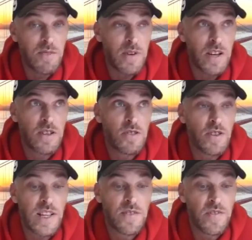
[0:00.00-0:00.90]
I just
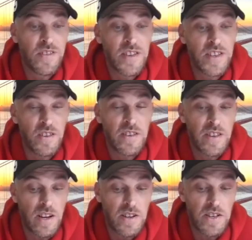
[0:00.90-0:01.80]
transferred the
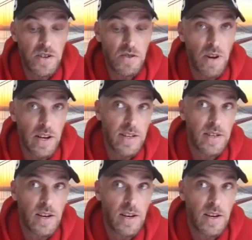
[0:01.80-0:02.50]
certainty onto you, I guess.